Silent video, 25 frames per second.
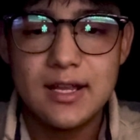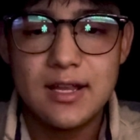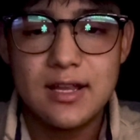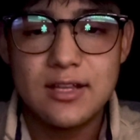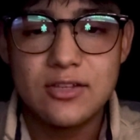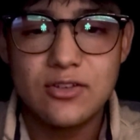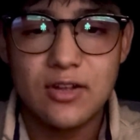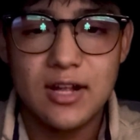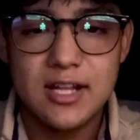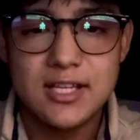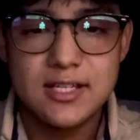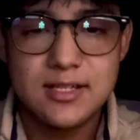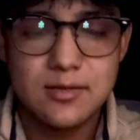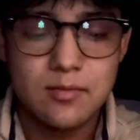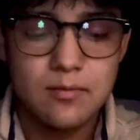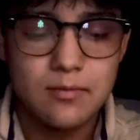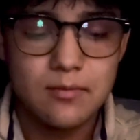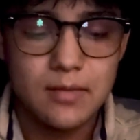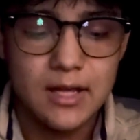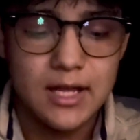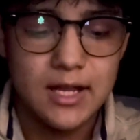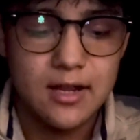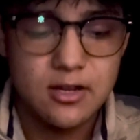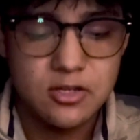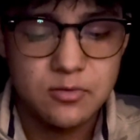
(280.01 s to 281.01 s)
So that's
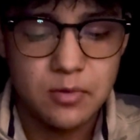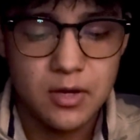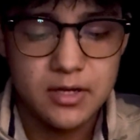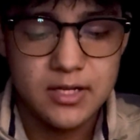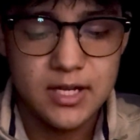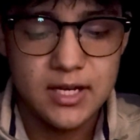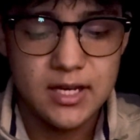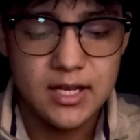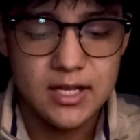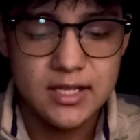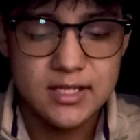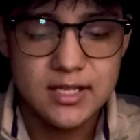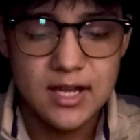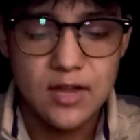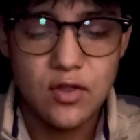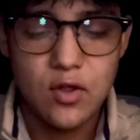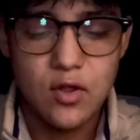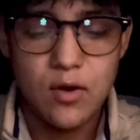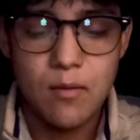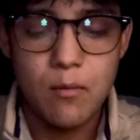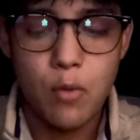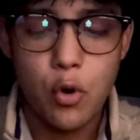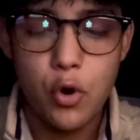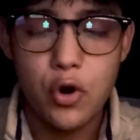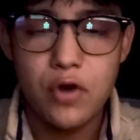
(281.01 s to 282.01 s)
like spontaneous. And
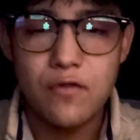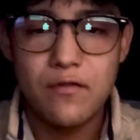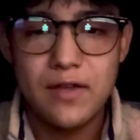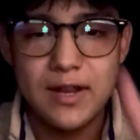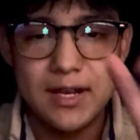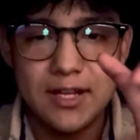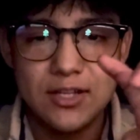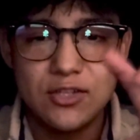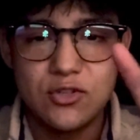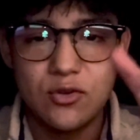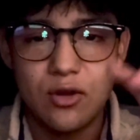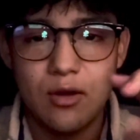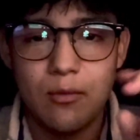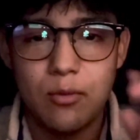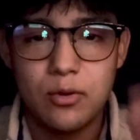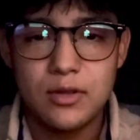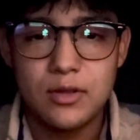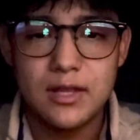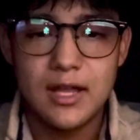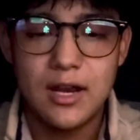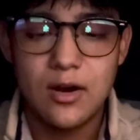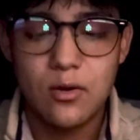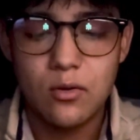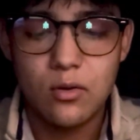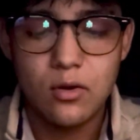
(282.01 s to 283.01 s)
then motivated to, I put
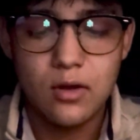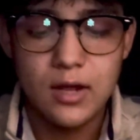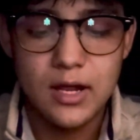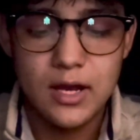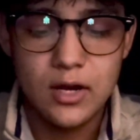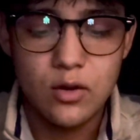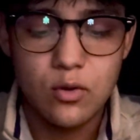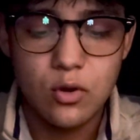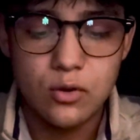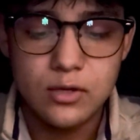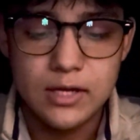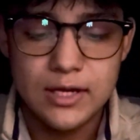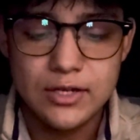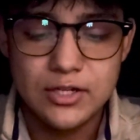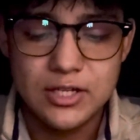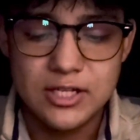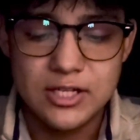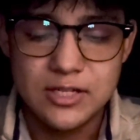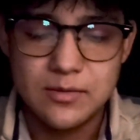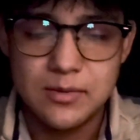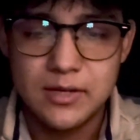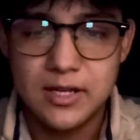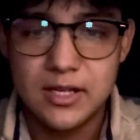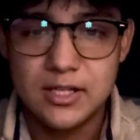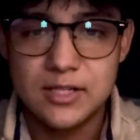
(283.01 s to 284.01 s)
that in quotations
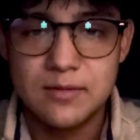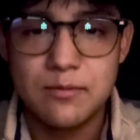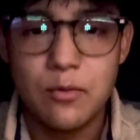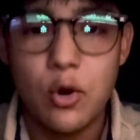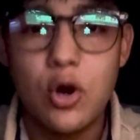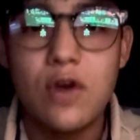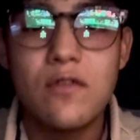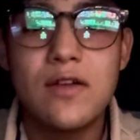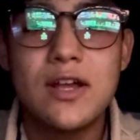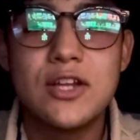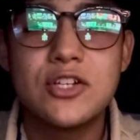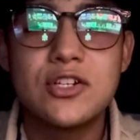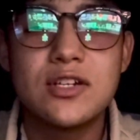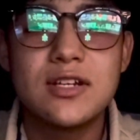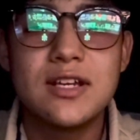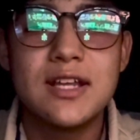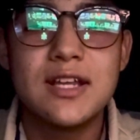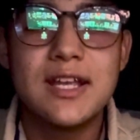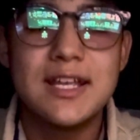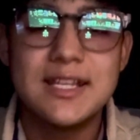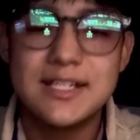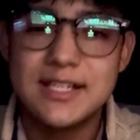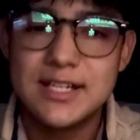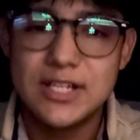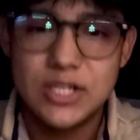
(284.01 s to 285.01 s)
because motivation
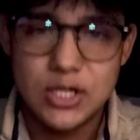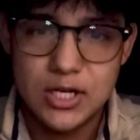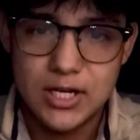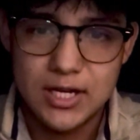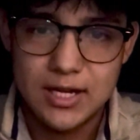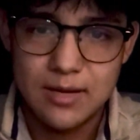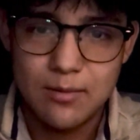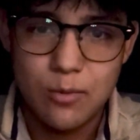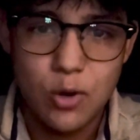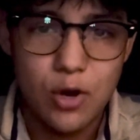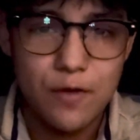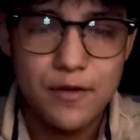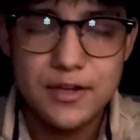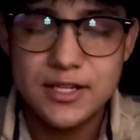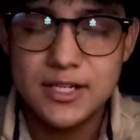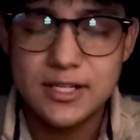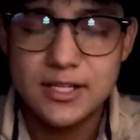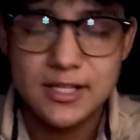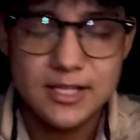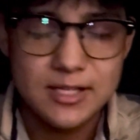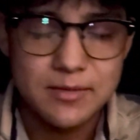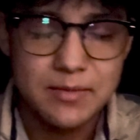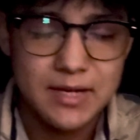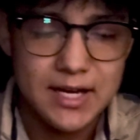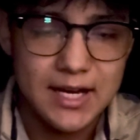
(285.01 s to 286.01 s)
isn't shit. Motivation
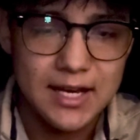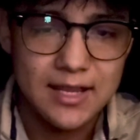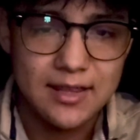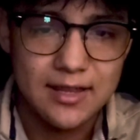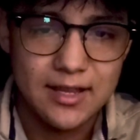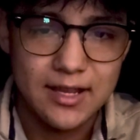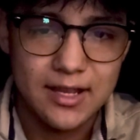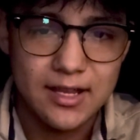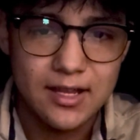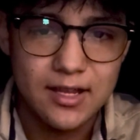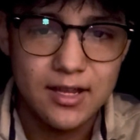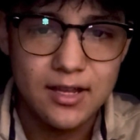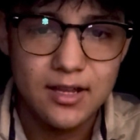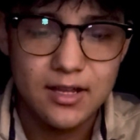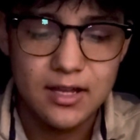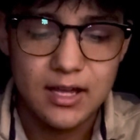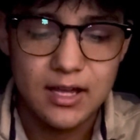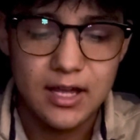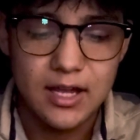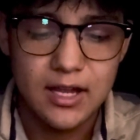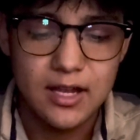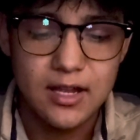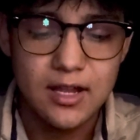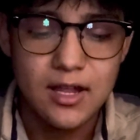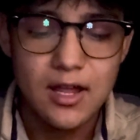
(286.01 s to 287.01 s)
doesn't mean anything.
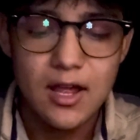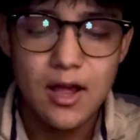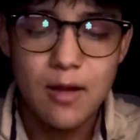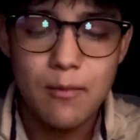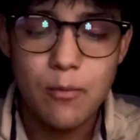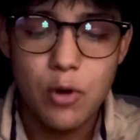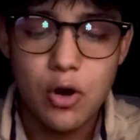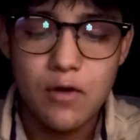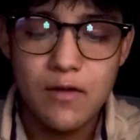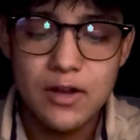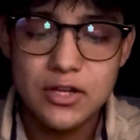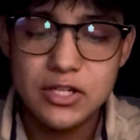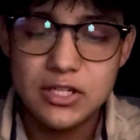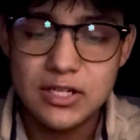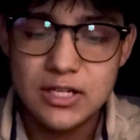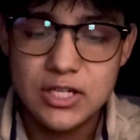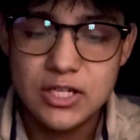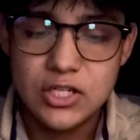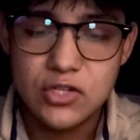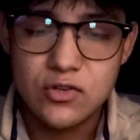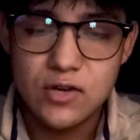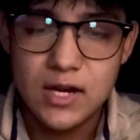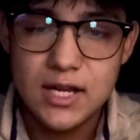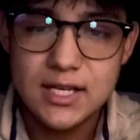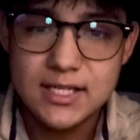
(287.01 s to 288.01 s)
Okay, motivation is
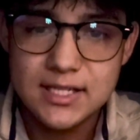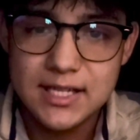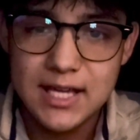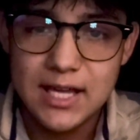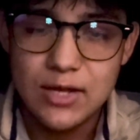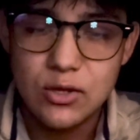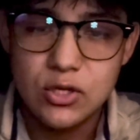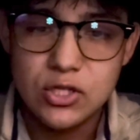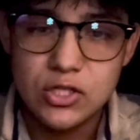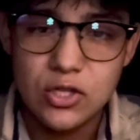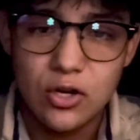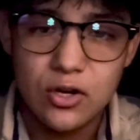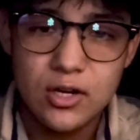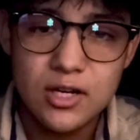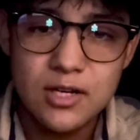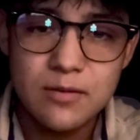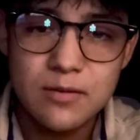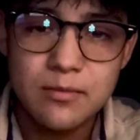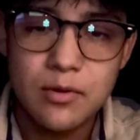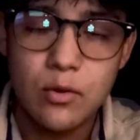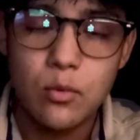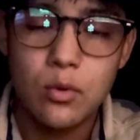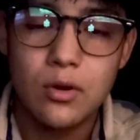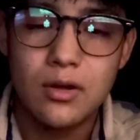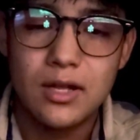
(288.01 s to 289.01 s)
great to get you started,
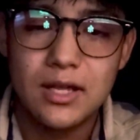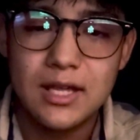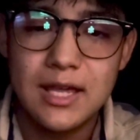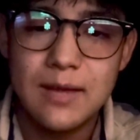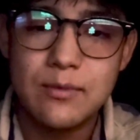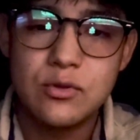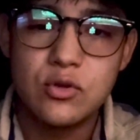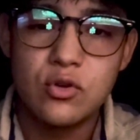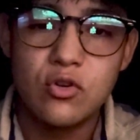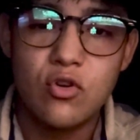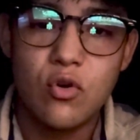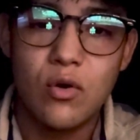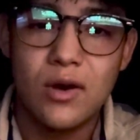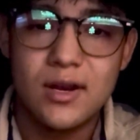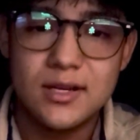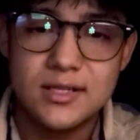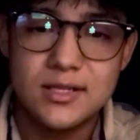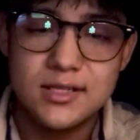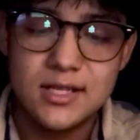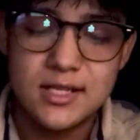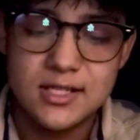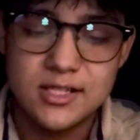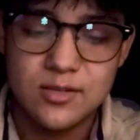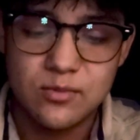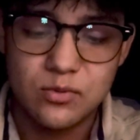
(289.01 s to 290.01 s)
but what keeps you going is
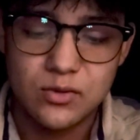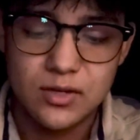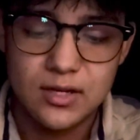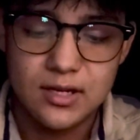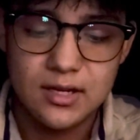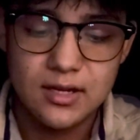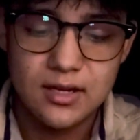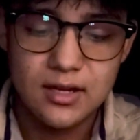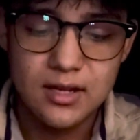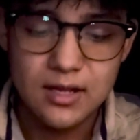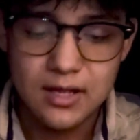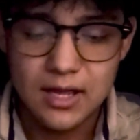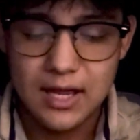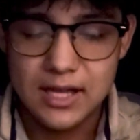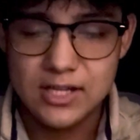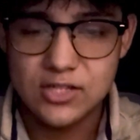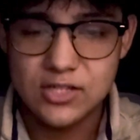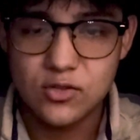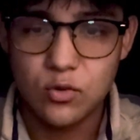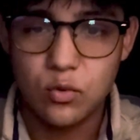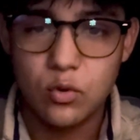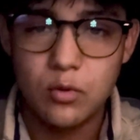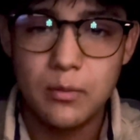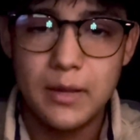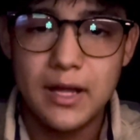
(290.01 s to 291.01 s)
discipline. Okay, so
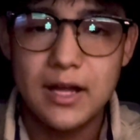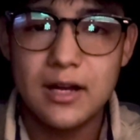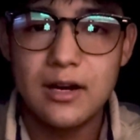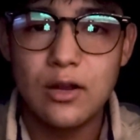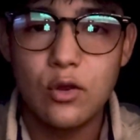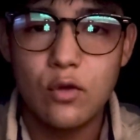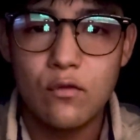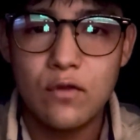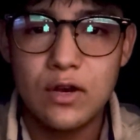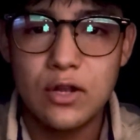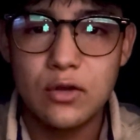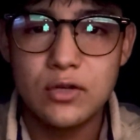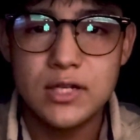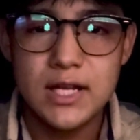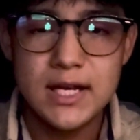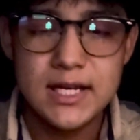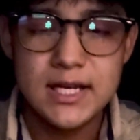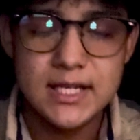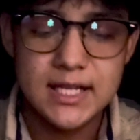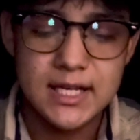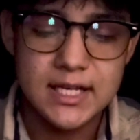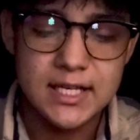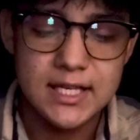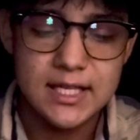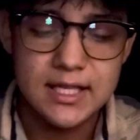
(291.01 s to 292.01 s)
we'll make another video
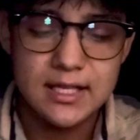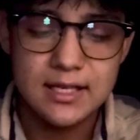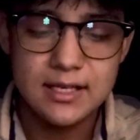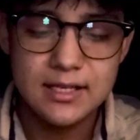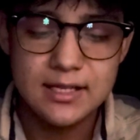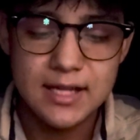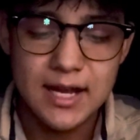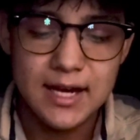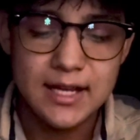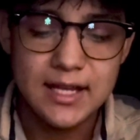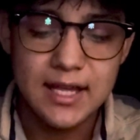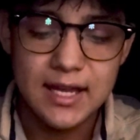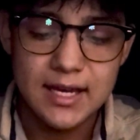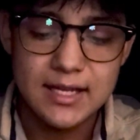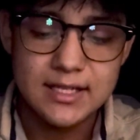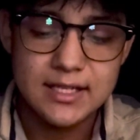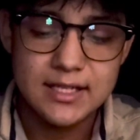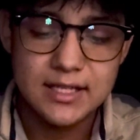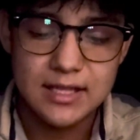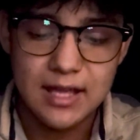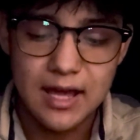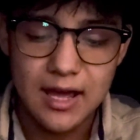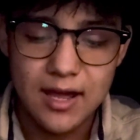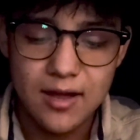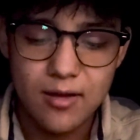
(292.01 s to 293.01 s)
dedicated to
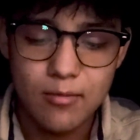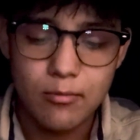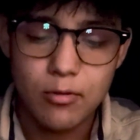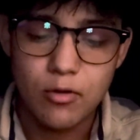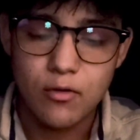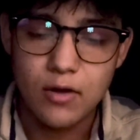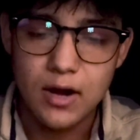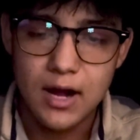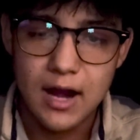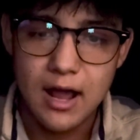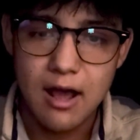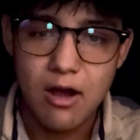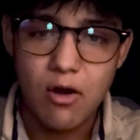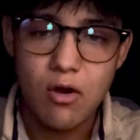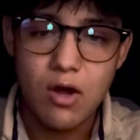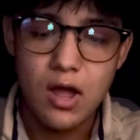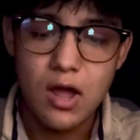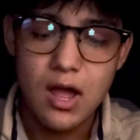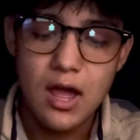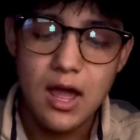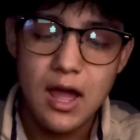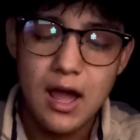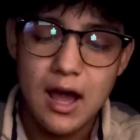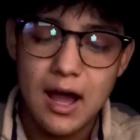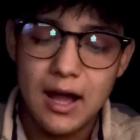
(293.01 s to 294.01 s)
that. But right now,
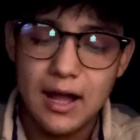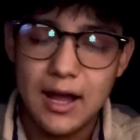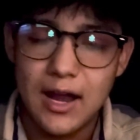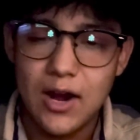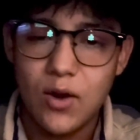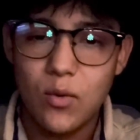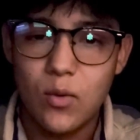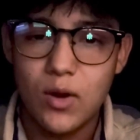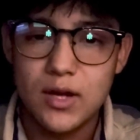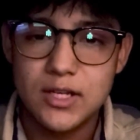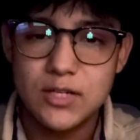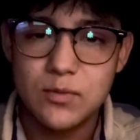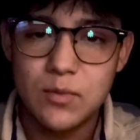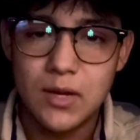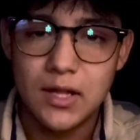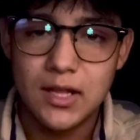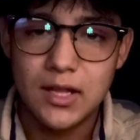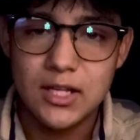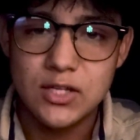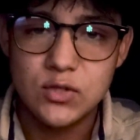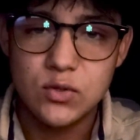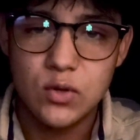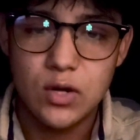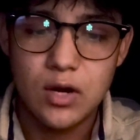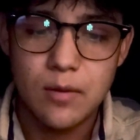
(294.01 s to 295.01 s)
I kind of want to make
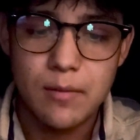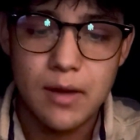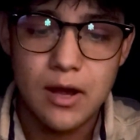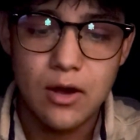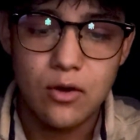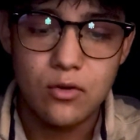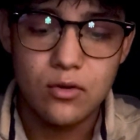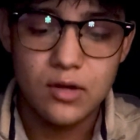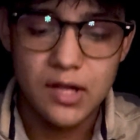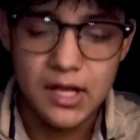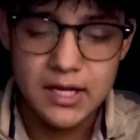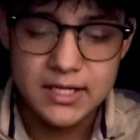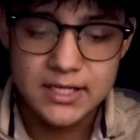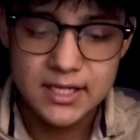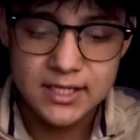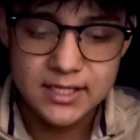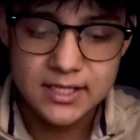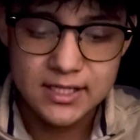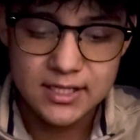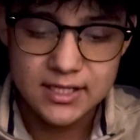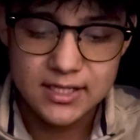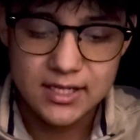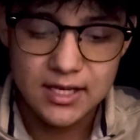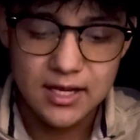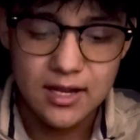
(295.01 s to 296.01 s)
this one about
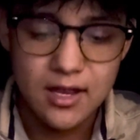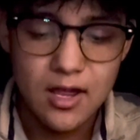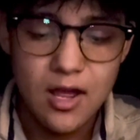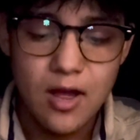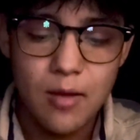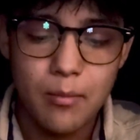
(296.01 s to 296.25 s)
consistency.